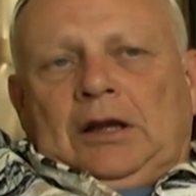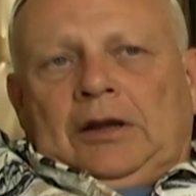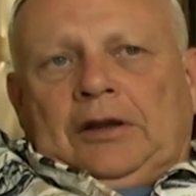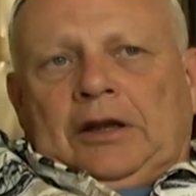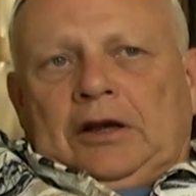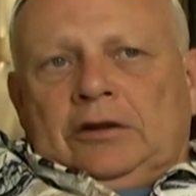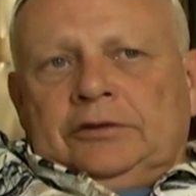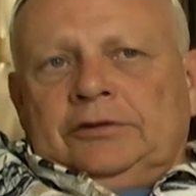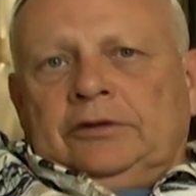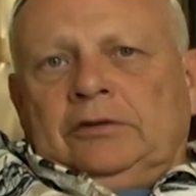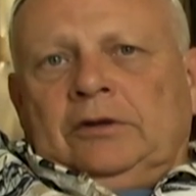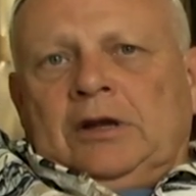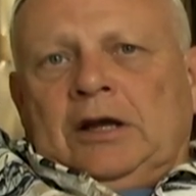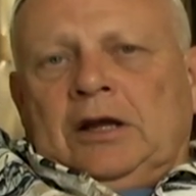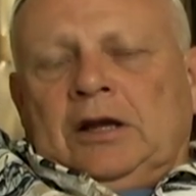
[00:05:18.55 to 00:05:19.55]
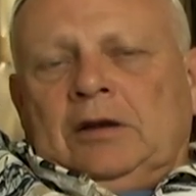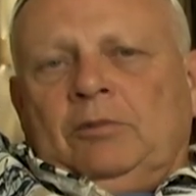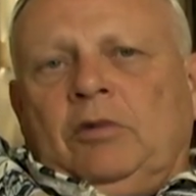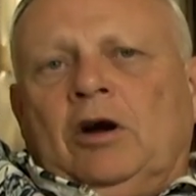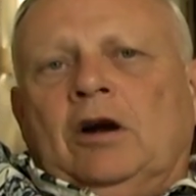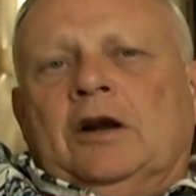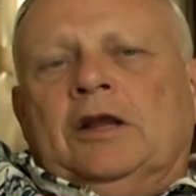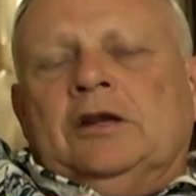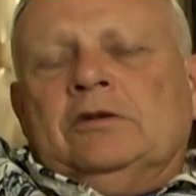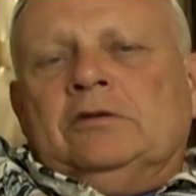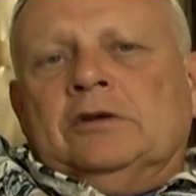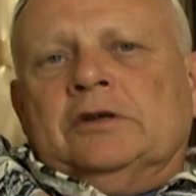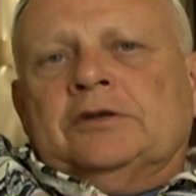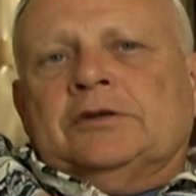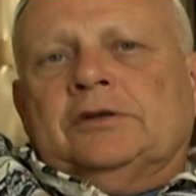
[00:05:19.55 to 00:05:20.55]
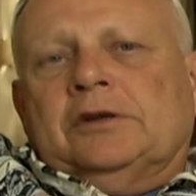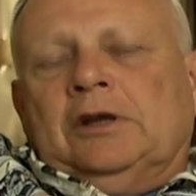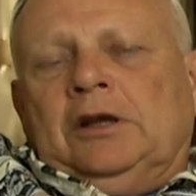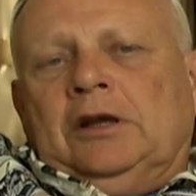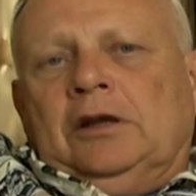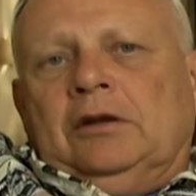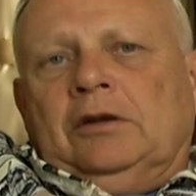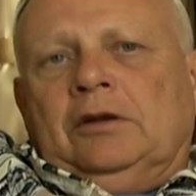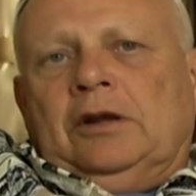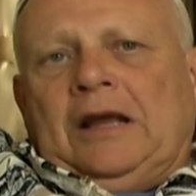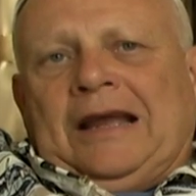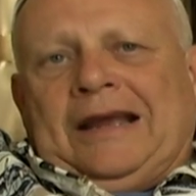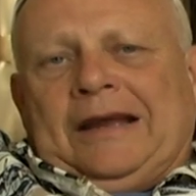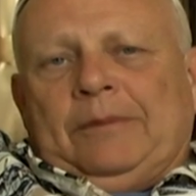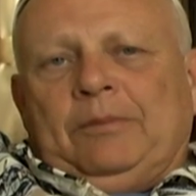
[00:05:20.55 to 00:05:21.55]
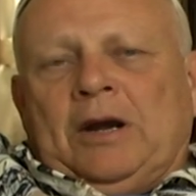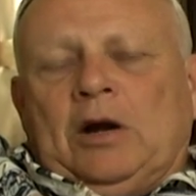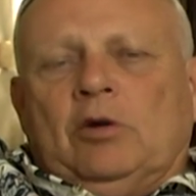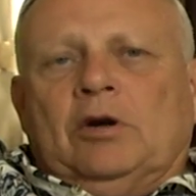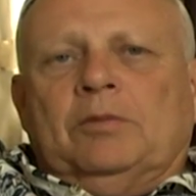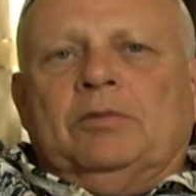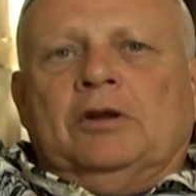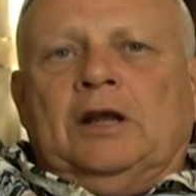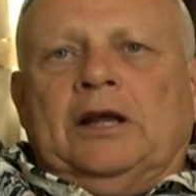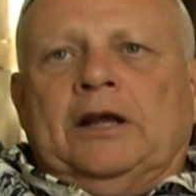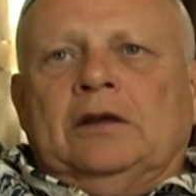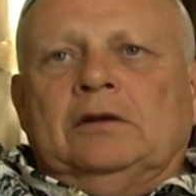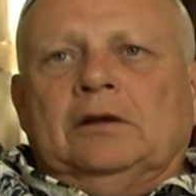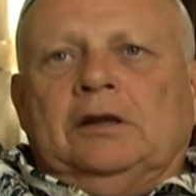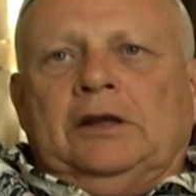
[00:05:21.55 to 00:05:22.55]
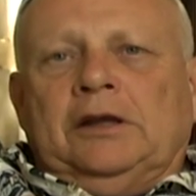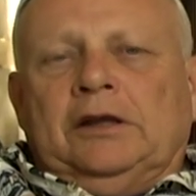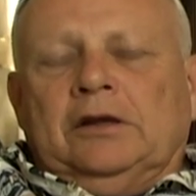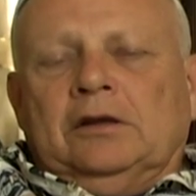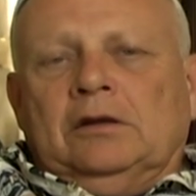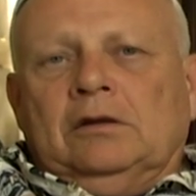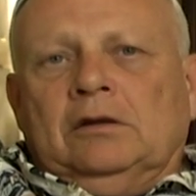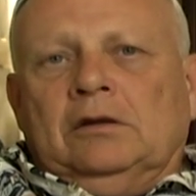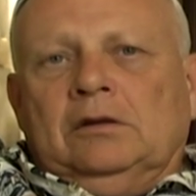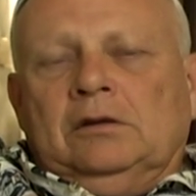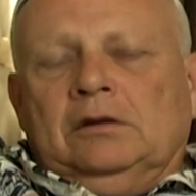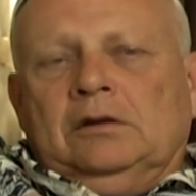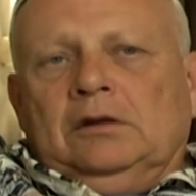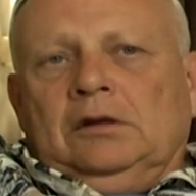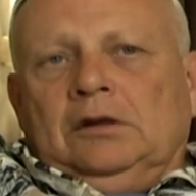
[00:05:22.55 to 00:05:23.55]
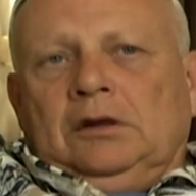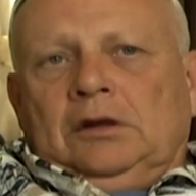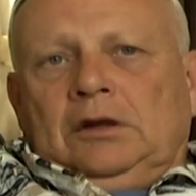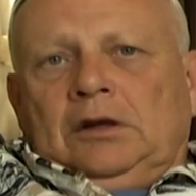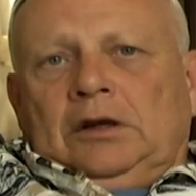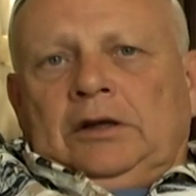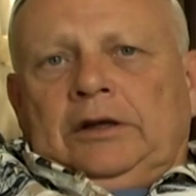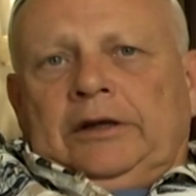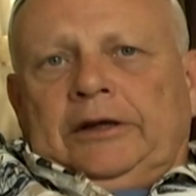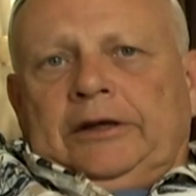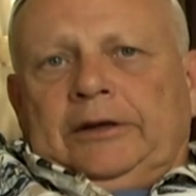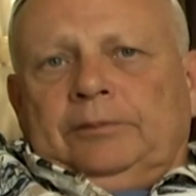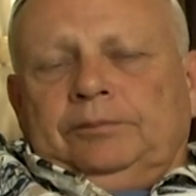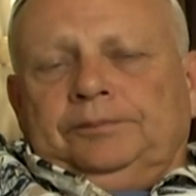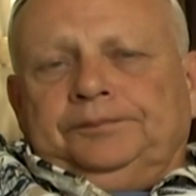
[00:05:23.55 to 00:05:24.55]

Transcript: They also got a part interest in a power plant in, uh,